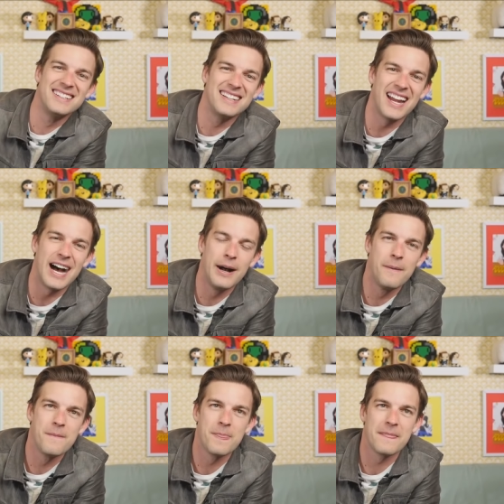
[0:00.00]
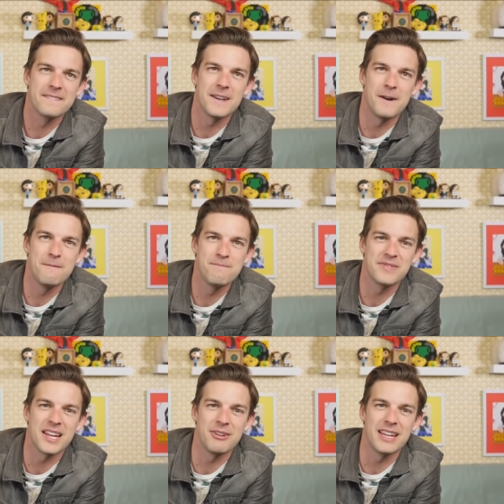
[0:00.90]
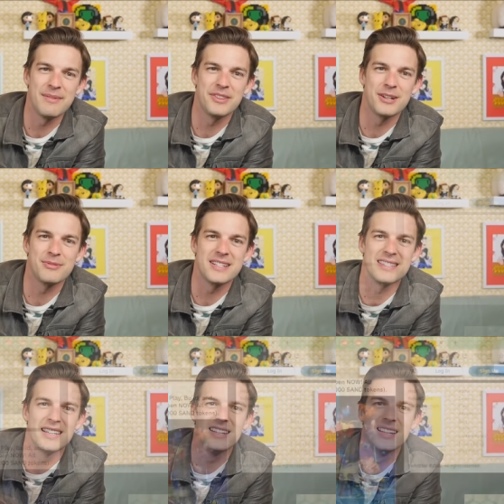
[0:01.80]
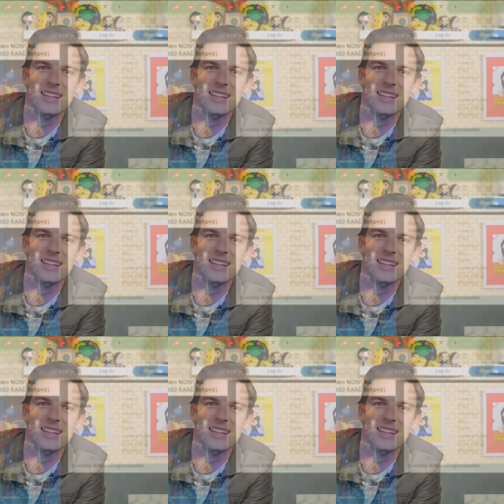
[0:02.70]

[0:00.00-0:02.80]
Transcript: yeah so anyway game theory bracelet